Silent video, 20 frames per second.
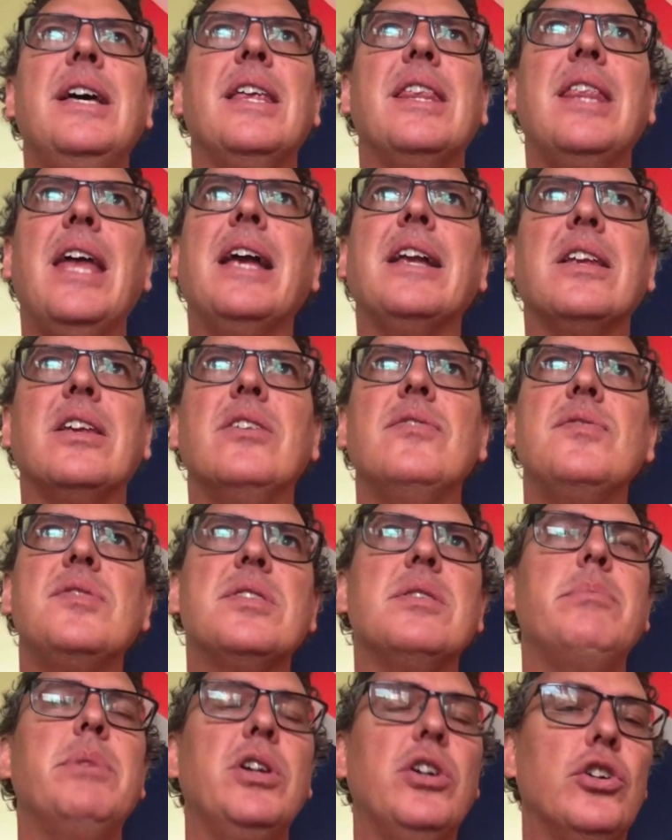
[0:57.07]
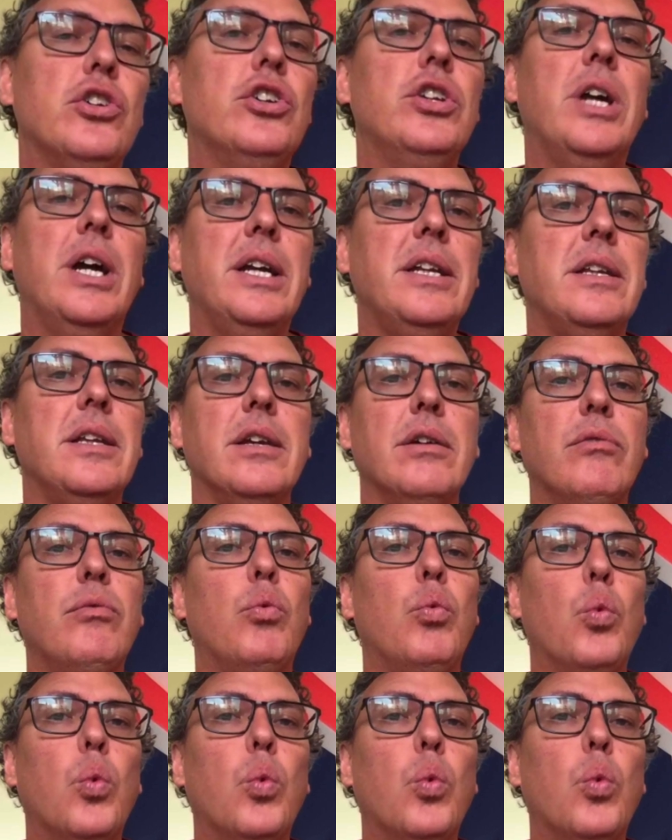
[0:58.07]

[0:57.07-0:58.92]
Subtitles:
that gives them a good idea of